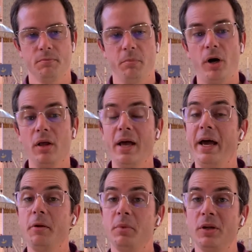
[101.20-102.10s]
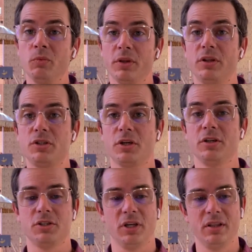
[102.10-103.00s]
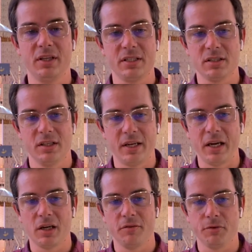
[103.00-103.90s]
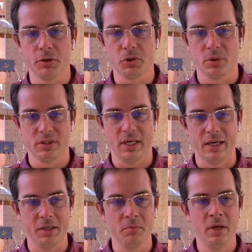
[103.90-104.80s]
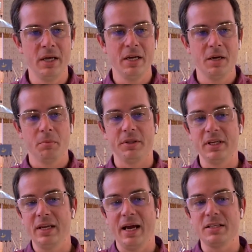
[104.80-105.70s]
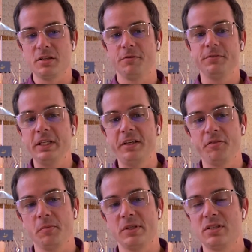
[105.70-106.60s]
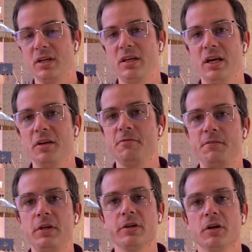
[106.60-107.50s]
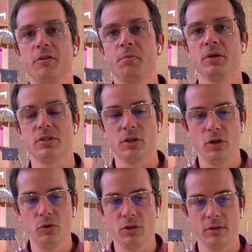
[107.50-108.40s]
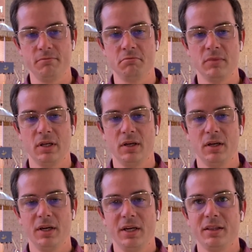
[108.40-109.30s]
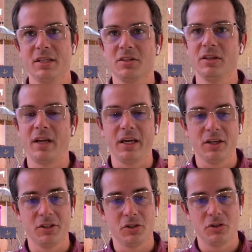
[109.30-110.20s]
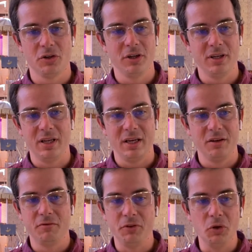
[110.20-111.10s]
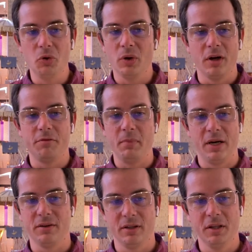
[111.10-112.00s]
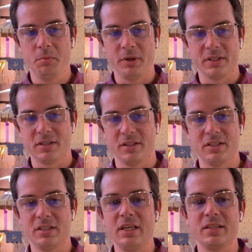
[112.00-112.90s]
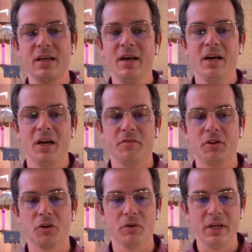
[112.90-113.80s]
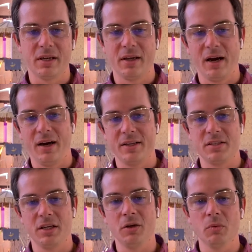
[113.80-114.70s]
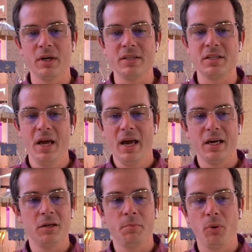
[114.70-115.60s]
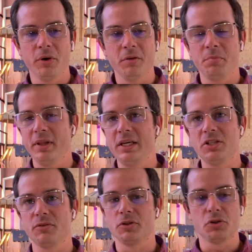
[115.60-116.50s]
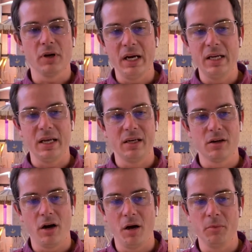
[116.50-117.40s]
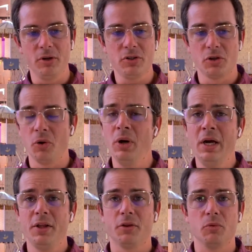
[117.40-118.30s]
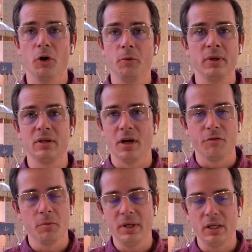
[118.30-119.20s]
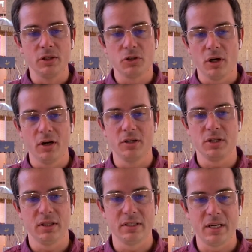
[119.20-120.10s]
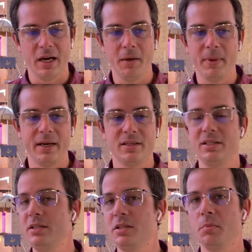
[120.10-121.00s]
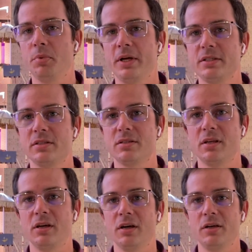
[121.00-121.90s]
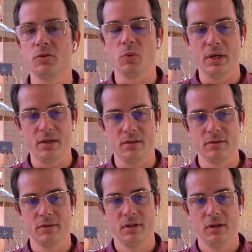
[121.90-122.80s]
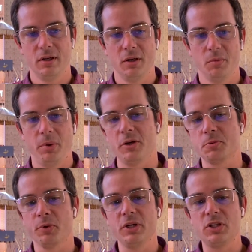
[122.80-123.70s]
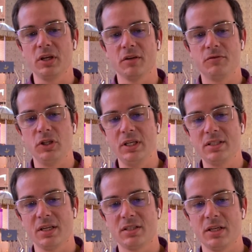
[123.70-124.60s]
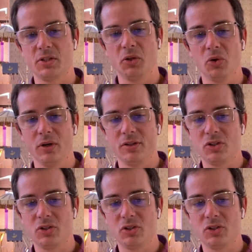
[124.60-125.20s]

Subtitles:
Paul had been with the church in Thessalonica for a short time, but then had to flee from the city in fear of persecution. Thessalonica stood in view of Mount Olympus, the seat of the Greek gods, and it was an important place for trade and commerce, so the Roman government in charge at the time had a decent presence there as well. Paul's preaching of Jesus as Lord